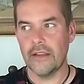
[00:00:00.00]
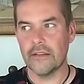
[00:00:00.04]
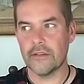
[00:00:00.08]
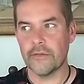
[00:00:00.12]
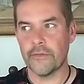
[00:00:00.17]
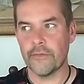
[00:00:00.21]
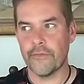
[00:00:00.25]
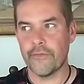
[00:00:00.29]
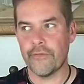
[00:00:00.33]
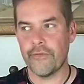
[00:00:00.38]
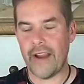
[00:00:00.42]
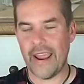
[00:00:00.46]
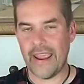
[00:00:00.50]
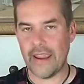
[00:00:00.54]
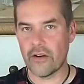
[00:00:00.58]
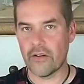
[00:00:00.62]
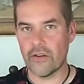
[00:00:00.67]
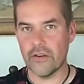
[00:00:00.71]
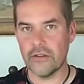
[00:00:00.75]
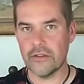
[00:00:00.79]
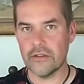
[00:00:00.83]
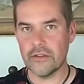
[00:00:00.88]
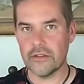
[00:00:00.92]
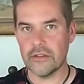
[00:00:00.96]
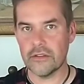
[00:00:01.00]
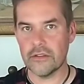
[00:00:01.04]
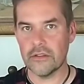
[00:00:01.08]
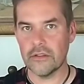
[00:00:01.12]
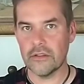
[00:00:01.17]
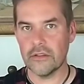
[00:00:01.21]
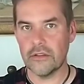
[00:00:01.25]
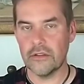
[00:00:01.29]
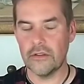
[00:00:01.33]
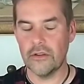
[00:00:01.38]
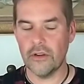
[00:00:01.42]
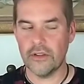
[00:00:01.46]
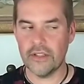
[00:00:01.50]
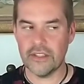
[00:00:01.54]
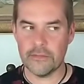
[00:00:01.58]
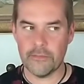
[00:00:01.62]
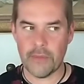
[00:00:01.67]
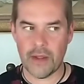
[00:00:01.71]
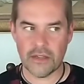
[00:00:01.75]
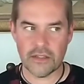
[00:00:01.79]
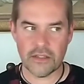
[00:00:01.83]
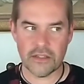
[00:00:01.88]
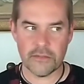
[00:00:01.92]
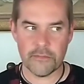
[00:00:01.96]
It's fragrant, not
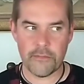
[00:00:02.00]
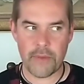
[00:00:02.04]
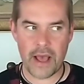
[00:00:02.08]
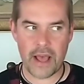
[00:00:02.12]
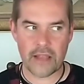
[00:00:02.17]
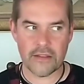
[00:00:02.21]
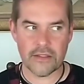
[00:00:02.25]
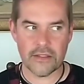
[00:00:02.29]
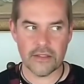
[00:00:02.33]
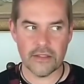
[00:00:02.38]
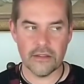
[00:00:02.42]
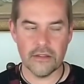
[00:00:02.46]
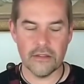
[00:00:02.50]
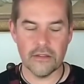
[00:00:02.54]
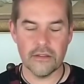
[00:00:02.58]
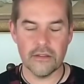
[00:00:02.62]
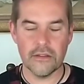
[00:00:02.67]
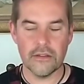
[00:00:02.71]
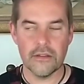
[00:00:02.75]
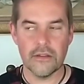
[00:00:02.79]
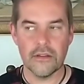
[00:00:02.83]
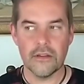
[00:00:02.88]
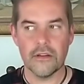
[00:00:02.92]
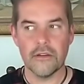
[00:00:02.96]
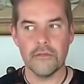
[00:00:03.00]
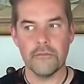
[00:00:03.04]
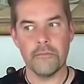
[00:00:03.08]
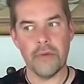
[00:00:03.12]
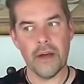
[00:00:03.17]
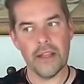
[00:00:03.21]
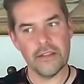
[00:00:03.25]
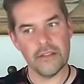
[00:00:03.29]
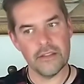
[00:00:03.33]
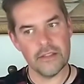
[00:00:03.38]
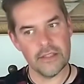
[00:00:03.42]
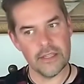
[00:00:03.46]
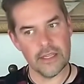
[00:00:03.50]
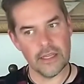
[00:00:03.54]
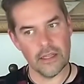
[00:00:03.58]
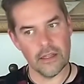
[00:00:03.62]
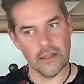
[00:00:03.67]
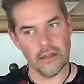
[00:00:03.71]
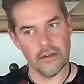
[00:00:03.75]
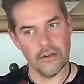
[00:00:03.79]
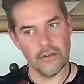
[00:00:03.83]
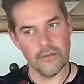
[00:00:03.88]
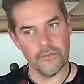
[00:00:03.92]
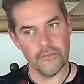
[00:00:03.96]
as much as basil, but
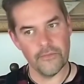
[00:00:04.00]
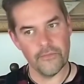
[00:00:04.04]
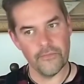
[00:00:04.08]
still.